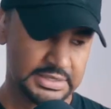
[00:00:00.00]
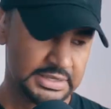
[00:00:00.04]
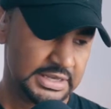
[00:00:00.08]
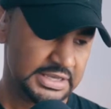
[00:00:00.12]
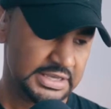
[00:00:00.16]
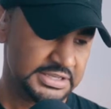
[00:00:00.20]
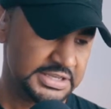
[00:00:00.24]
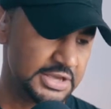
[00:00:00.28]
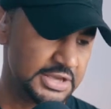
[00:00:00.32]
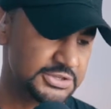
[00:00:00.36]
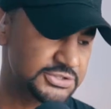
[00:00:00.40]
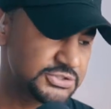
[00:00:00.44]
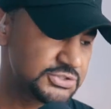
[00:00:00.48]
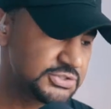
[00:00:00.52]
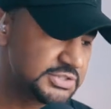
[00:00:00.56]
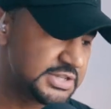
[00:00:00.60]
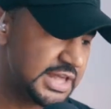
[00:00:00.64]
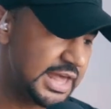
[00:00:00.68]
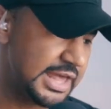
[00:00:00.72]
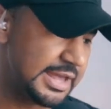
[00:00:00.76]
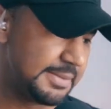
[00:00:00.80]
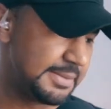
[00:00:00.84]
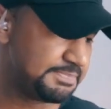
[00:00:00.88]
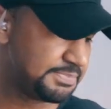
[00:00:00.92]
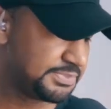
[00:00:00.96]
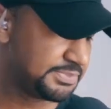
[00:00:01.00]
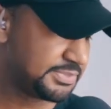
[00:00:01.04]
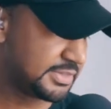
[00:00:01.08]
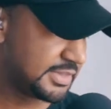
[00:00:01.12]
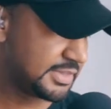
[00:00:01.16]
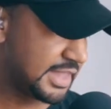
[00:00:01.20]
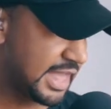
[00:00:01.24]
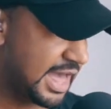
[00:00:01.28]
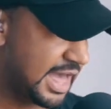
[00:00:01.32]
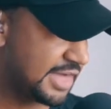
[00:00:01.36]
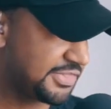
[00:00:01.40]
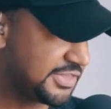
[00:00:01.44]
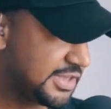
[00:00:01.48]
Yesterday,
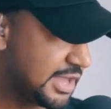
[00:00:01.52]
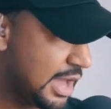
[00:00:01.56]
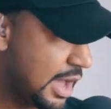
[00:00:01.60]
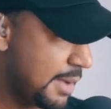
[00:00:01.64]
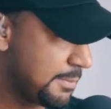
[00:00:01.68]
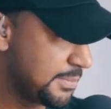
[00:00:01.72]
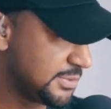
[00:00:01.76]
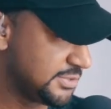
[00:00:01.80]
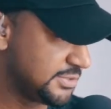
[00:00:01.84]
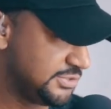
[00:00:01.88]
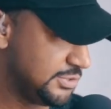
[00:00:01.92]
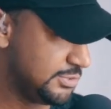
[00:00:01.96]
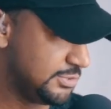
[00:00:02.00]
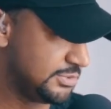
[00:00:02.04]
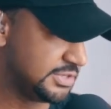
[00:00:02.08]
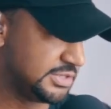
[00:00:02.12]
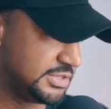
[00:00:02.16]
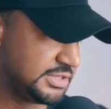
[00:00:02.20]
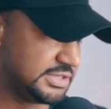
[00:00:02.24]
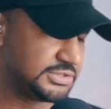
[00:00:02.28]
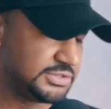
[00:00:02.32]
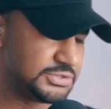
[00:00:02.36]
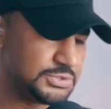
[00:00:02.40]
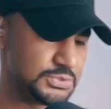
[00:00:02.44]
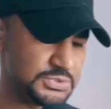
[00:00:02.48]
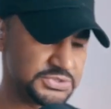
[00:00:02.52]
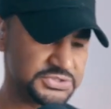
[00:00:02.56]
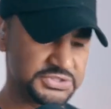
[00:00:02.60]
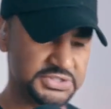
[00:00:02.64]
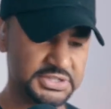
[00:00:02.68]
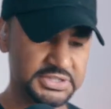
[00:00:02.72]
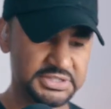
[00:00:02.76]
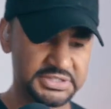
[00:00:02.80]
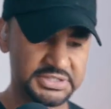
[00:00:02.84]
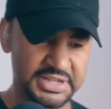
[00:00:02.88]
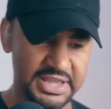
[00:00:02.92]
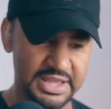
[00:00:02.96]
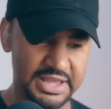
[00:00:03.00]
had the opportunity to
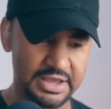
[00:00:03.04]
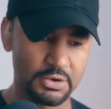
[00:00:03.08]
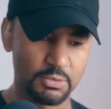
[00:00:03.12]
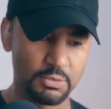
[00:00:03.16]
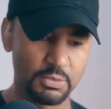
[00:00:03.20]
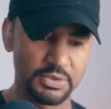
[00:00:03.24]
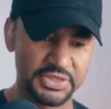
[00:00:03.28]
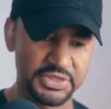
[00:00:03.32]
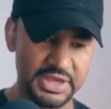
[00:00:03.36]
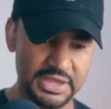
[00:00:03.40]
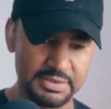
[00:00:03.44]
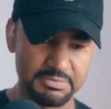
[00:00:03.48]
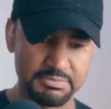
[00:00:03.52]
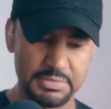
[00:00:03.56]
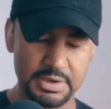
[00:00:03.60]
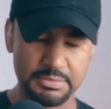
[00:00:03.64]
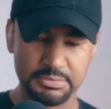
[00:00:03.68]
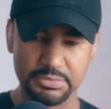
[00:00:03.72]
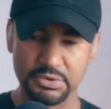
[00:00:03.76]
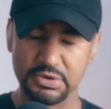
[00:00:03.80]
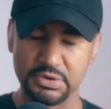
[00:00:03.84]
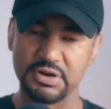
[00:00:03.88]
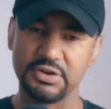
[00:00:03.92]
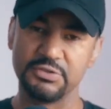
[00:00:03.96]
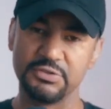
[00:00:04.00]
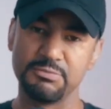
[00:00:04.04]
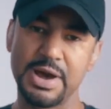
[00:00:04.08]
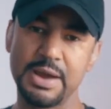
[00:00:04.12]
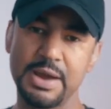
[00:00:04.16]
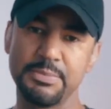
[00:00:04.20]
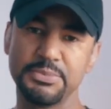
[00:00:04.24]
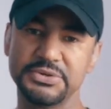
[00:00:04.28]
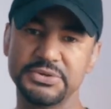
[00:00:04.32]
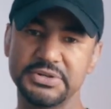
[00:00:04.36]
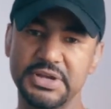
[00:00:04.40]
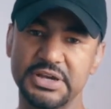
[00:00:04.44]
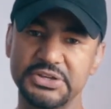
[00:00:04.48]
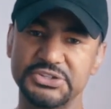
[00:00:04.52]
sit down with a member of my
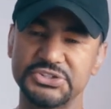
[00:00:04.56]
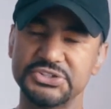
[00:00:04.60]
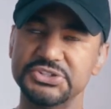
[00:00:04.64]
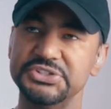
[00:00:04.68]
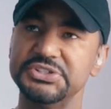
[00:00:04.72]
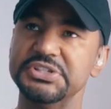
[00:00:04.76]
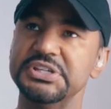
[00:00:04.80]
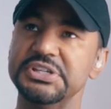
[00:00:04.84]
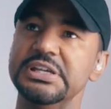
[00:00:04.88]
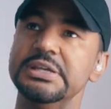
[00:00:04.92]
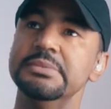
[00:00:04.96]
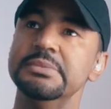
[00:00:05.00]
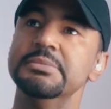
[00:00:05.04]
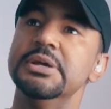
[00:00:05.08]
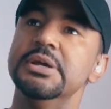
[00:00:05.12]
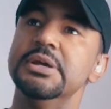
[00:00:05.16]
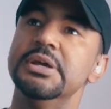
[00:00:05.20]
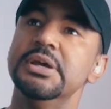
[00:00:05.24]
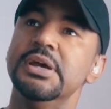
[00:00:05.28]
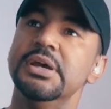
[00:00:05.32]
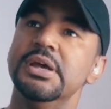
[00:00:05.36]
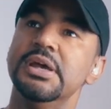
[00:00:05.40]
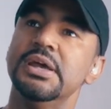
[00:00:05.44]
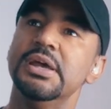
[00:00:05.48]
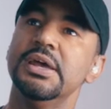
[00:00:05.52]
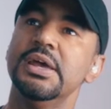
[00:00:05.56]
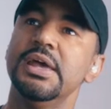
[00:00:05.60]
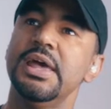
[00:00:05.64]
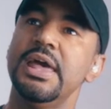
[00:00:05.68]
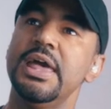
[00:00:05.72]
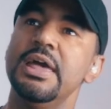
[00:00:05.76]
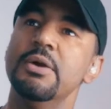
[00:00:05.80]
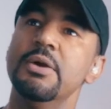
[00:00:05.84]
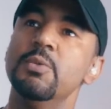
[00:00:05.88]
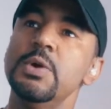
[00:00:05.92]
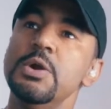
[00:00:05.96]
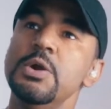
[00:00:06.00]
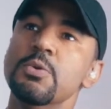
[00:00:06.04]
production team.
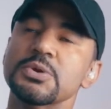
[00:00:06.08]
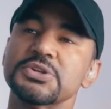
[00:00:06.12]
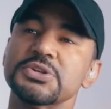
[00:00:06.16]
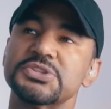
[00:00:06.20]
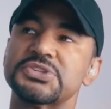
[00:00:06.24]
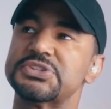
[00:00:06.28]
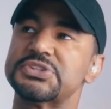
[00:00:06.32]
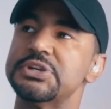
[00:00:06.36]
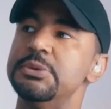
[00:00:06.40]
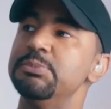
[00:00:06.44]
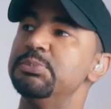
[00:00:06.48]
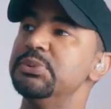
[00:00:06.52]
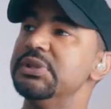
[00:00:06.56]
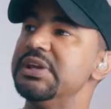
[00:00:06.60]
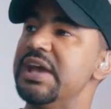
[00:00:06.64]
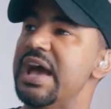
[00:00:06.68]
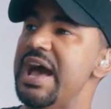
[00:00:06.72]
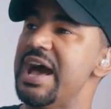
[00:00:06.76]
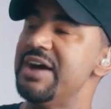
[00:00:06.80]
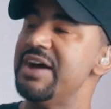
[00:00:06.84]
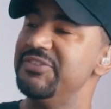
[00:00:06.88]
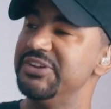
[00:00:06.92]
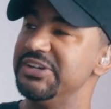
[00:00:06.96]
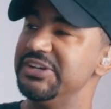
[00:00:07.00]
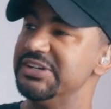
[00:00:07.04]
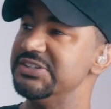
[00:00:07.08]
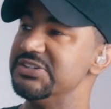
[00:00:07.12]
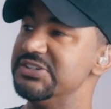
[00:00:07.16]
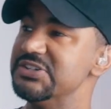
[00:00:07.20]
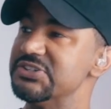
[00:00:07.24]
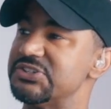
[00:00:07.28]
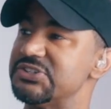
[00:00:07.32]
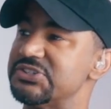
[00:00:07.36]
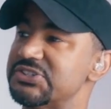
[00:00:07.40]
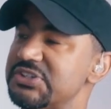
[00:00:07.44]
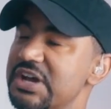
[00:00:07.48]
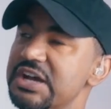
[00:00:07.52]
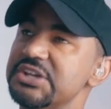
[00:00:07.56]
And we were simply having a
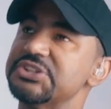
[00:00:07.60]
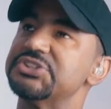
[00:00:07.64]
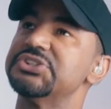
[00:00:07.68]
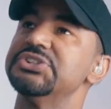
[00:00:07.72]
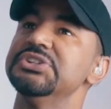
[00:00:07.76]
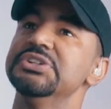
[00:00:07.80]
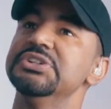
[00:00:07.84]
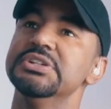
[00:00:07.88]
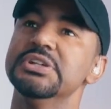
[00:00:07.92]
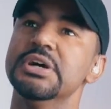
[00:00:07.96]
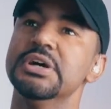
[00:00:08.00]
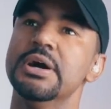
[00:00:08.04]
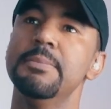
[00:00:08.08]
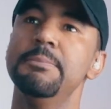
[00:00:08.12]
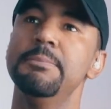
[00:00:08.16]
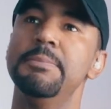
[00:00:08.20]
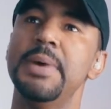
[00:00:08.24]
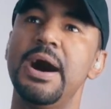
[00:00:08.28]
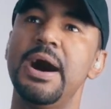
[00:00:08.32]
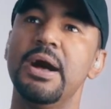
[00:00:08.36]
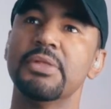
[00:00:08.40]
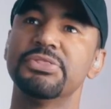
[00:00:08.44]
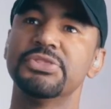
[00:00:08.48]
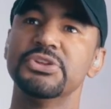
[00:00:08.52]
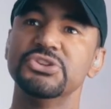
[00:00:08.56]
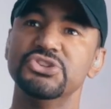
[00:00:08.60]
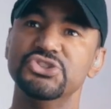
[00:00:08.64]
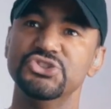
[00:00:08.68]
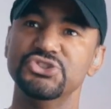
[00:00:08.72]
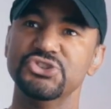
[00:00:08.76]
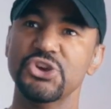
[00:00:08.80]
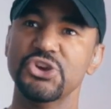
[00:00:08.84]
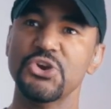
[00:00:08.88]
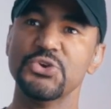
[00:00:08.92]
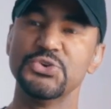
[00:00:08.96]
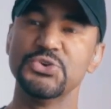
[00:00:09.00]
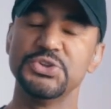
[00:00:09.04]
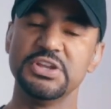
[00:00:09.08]
discussion about the
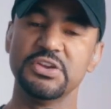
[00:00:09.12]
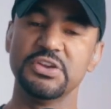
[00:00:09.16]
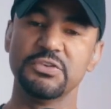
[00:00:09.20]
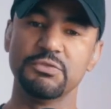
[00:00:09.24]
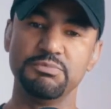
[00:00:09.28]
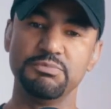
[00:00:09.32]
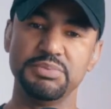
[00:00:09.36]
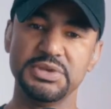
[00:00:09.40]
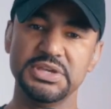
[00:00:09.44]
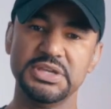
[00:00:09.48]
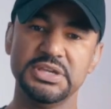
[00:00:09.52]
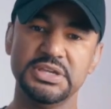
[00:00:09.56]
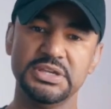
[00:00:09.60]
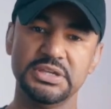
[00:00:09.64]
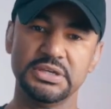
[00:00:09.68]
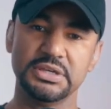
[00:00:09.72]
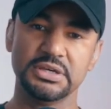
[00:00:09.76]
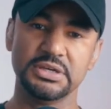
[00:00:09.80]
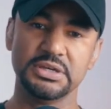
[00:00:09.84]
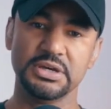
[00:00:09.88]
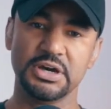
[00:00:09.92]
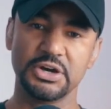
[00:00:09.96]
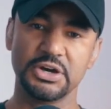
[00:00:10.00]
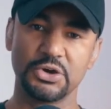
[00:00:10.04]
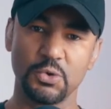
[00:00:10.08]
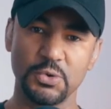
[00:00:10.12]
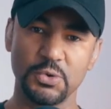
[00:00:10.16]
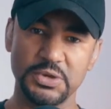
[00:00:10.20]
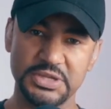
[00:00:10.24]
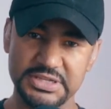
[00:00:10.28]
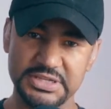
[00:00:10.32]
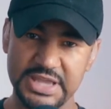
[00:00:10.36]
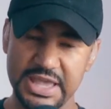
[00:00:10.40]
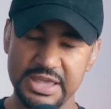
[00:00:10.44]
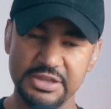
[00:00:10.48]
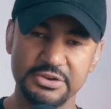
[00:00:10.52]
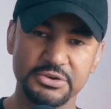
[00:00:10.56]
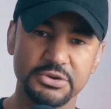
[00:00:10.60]
journey of being a
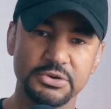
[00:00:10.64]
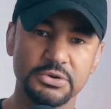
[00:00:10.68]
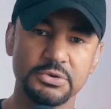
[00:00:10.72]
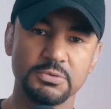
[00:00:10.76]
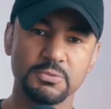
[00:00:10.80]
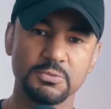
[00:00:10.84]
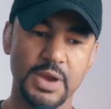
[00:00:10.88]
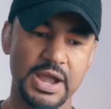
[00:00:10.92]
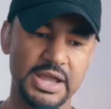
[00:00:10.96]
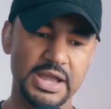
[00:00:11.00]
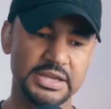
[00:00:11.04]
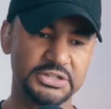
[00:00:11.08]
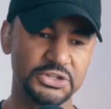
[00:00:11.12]
creator, right?